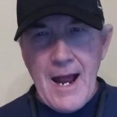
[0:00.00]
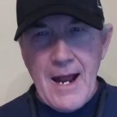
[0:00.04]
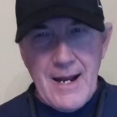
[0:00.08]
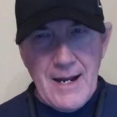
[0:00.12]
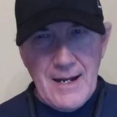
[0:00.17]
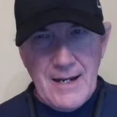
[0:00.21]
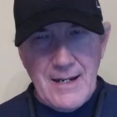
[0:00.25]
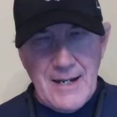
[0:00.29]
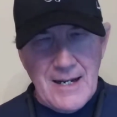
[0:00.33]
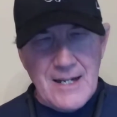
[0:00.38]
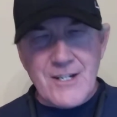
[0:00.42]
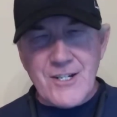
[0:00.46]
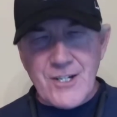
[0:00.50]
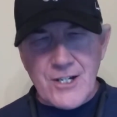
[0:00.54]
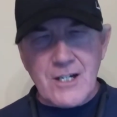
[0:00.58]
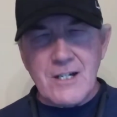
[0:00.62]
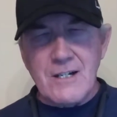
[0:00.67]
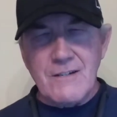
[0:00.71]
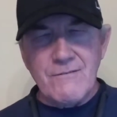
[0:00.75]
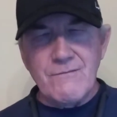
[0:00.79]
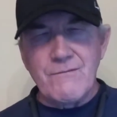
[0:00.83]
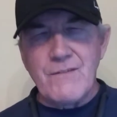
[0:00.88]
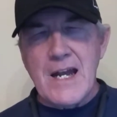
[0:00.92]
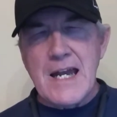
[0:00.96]
It's
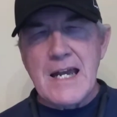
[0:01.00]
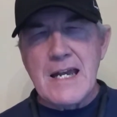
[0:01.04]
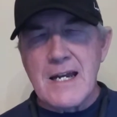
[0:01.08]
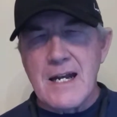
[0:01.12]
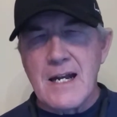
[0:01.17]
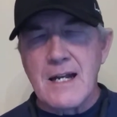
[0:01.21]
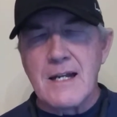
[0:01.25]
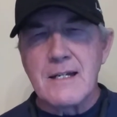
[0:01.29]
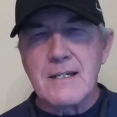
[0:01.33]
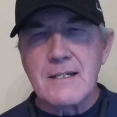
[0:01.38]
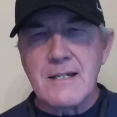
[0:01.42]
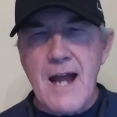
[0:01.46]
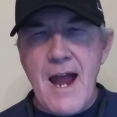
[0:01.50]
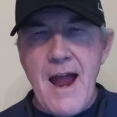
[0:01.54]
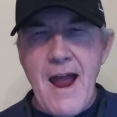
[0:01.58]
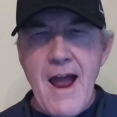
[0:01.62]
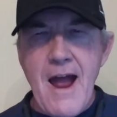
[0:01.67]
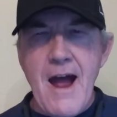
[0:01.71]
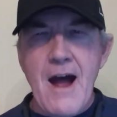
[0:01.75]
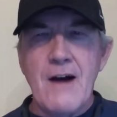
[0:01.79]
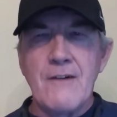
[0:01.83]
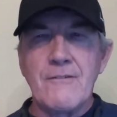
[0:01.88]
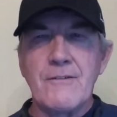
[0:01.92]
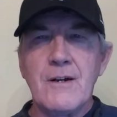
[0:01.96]
convenient to
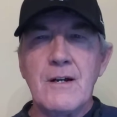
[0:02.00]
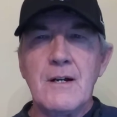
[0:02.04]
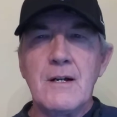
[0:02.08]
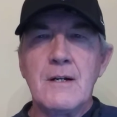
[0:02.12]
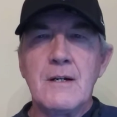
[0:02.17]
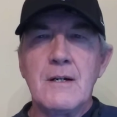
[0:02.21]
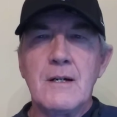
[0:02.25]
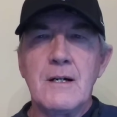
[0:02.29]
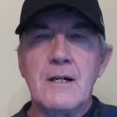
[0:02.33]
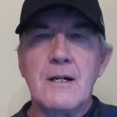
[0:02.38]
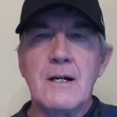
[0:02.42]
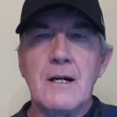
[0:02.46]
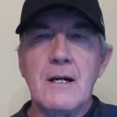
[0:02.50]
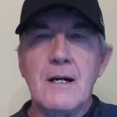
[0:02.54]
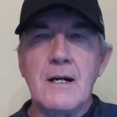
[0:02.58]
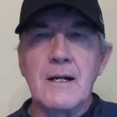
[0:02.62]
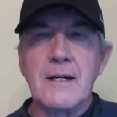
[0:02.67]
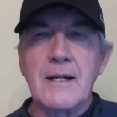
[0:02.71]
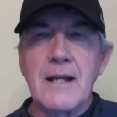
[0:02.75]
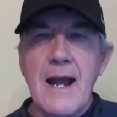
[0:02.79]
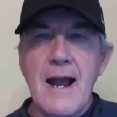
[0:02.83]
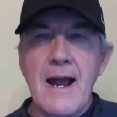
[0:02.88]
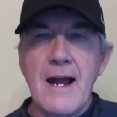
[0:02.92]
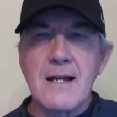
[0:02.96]
have
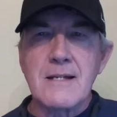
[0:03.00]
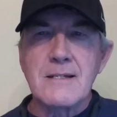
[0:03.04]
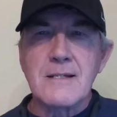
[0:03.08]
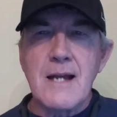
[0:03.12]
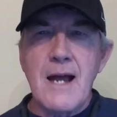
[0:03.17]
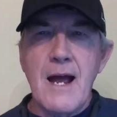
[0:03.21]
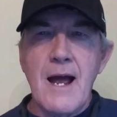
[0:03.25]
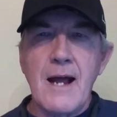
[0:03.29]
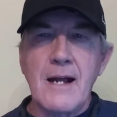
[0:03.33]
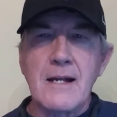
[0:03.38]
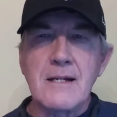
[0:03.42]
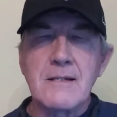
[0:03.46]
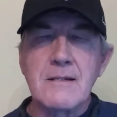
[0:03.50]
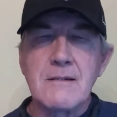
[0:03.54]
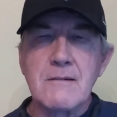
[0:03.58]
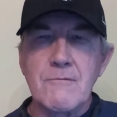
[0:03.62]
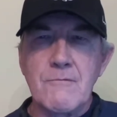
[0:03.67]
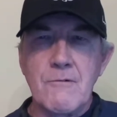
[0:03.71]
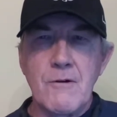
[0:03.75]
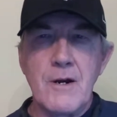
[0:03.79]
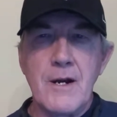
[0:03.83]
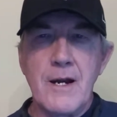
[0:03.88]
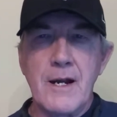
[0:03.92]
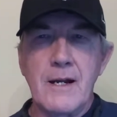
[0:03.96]
a gas axe
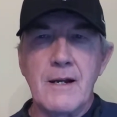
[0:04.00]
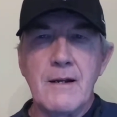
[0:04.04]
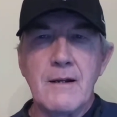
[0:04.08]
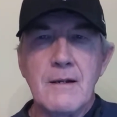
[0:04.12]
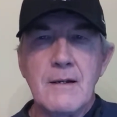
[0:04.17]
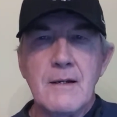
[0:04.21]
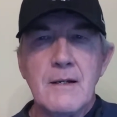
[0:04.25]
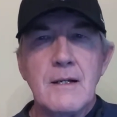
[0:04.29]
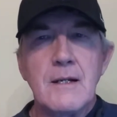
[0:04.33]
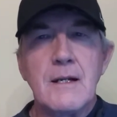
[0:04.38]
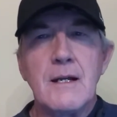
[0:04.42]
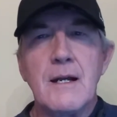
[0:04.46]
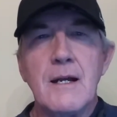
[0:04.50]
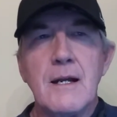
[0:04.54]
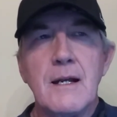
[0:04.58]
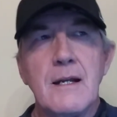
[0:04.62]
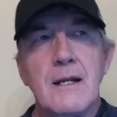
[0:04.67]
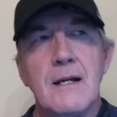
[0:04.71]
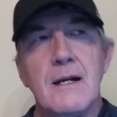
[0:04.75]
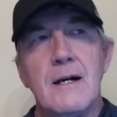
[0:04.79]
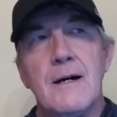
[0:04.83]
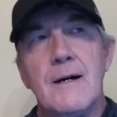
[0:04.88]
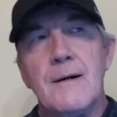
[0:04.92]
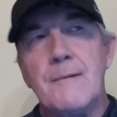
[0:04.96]
rig,
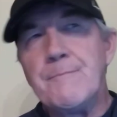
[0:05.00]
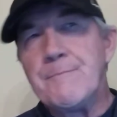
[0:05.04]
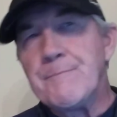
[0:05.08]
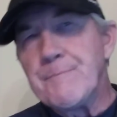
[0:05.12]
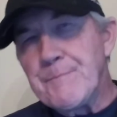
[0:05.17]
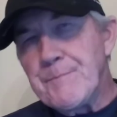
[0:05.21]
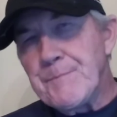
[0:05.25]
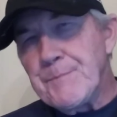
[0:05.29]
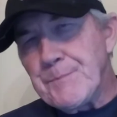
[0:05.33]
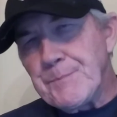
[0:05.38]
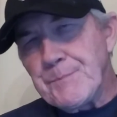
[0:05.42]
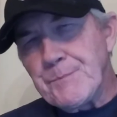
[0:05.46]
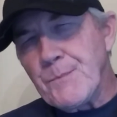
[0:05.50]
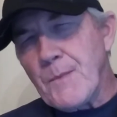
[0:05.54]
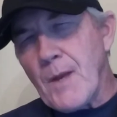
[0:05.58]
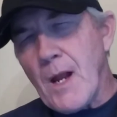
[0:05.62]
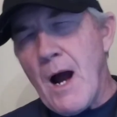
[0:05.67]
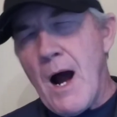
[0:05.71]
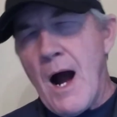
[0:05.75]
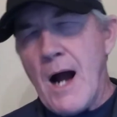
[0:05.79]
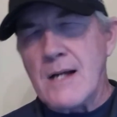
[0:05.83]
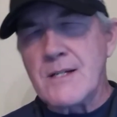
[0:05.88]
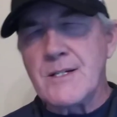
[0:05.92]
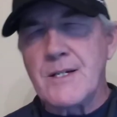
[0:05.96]
a
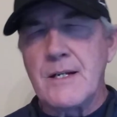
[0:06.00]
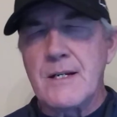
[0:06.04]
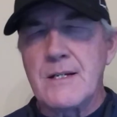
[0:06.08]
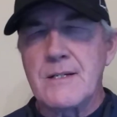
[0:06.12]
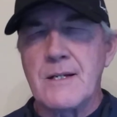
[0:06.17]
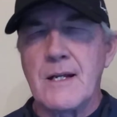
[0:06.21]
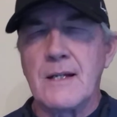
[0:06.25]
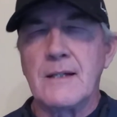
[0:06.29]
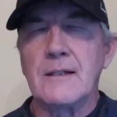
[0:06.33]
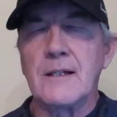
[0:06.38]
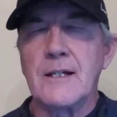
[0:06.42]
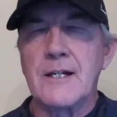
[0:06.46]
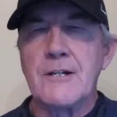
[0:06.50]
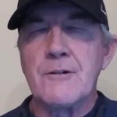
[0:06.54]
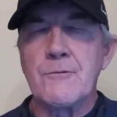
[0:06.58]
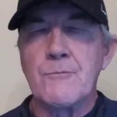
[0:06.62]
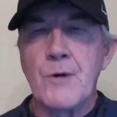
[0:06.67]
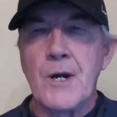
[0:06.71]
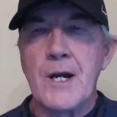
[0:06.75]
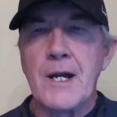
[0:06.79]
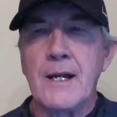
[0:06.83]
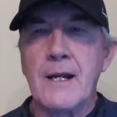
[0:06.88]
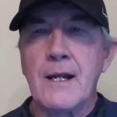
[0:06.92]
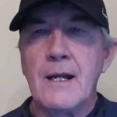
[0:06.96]
oxyacetylene
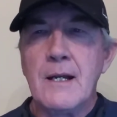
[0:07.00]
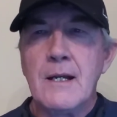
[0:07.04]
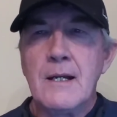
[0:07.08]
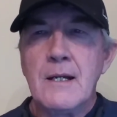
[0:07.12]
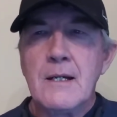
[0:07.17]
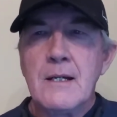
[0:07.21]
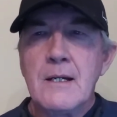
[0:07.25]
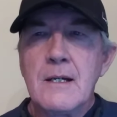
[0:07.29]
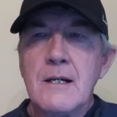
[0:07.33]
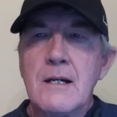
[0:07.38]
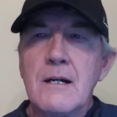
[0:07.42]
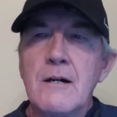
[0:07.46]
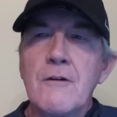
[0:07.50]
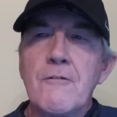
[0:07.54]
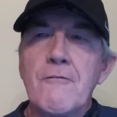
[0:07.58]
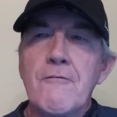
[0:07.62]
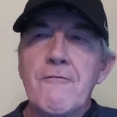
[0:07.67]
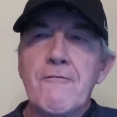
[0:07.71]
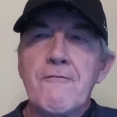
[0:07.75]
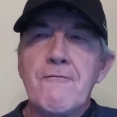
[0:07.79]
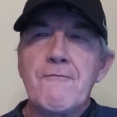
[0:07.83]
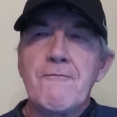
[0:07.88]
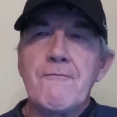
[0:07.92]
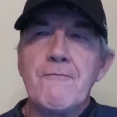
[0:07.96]
rig
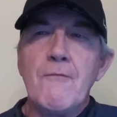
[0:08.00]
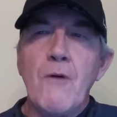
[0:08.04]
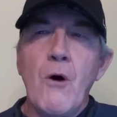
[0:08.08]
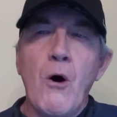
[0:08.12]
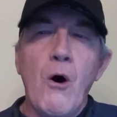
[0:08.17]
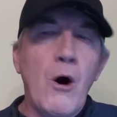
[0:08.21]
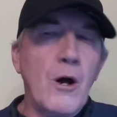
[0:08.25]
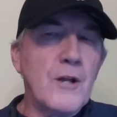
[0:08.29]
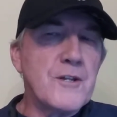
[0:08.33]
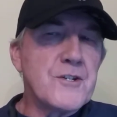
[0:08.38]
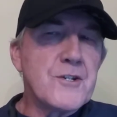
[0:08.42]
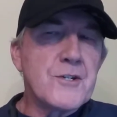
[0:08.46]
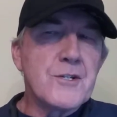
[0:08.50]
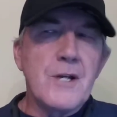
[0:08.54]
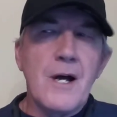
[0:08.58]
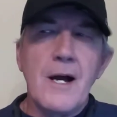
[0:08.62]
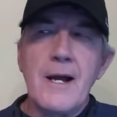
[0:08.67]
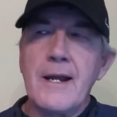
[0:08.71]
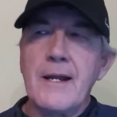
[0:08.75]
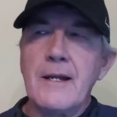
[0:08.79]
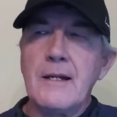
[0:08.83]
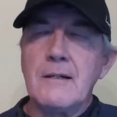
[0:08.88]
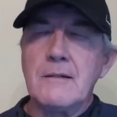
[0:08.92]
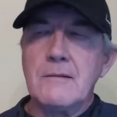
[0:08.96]
on
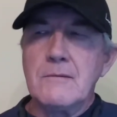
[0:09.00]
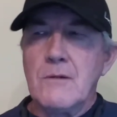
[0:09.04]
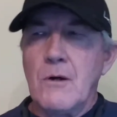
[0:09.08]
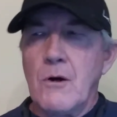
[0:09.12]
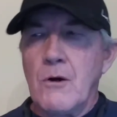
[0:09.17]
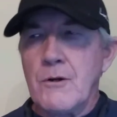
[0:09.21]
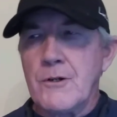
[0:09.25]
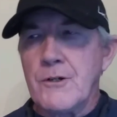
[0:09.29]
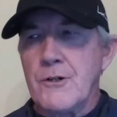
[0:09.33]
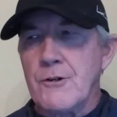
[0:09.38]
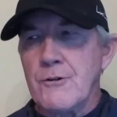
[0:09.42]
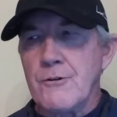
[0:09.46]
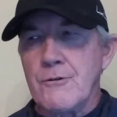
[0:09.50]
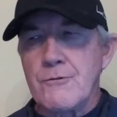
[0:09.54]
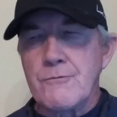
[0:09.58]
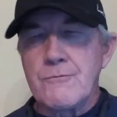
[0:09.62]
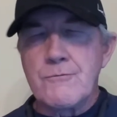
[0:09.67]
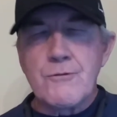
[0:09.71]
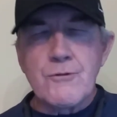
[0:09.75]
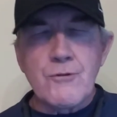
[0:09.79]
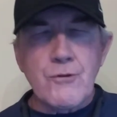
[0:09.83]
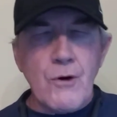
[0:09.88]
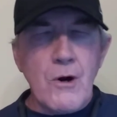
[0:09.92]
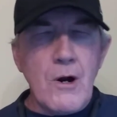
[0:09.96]
site, on your
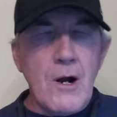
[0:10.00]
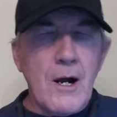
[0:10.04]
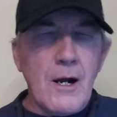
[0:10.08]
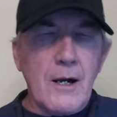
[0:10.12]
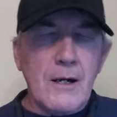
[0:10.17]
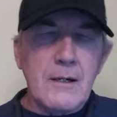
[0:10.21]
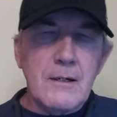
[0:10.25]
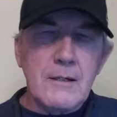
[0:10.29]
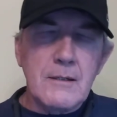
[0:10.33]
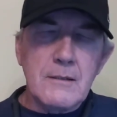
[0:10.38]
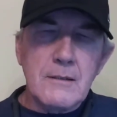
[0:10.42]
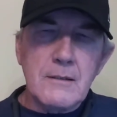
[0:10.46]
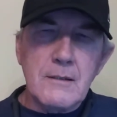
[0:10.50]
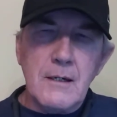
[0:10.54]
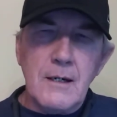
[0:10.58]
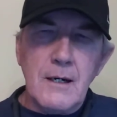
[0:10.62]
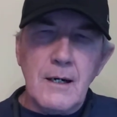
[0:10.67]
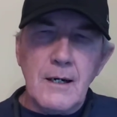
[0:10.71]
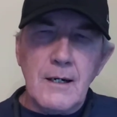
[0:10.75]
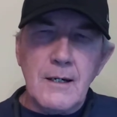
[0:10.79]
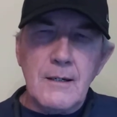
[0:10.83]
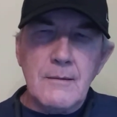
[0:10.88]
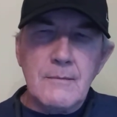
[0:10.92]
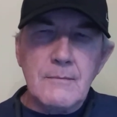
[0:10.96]
truck,
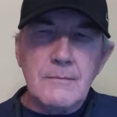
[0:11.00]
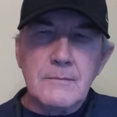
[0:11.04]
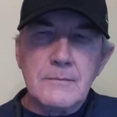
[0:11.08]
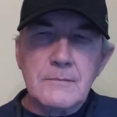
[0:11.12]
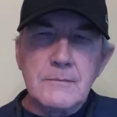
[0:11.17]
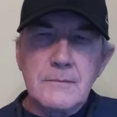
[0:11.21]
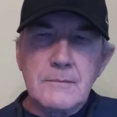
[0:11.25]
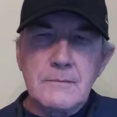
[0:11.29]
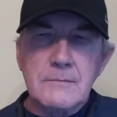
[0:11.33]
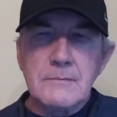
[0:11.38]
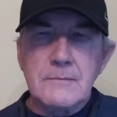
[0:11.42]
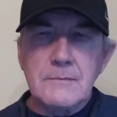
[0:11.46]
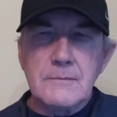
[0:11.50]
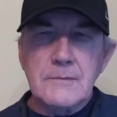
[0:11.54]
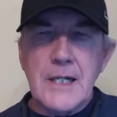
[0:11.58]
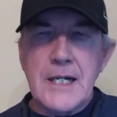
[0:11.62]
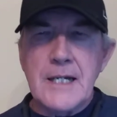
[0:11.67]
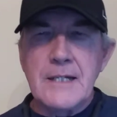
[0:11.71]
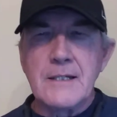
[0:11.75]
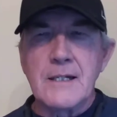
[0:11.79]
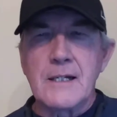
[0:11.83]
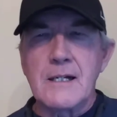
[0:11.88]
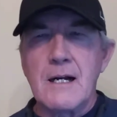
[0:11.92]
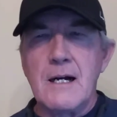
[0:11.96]

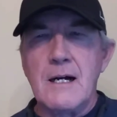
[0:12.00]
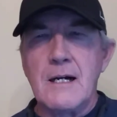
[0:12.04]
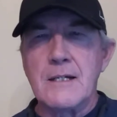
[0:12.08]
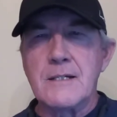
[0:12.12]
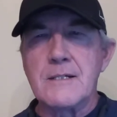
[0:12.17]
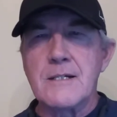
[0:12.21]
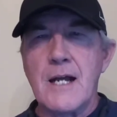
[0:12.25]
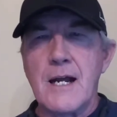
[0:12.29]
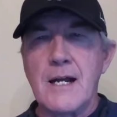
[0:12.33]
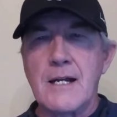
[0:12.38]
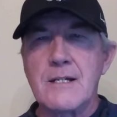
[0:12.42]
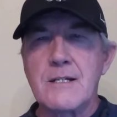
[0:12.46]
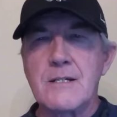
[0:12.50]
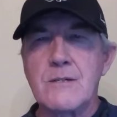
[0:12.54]
in the context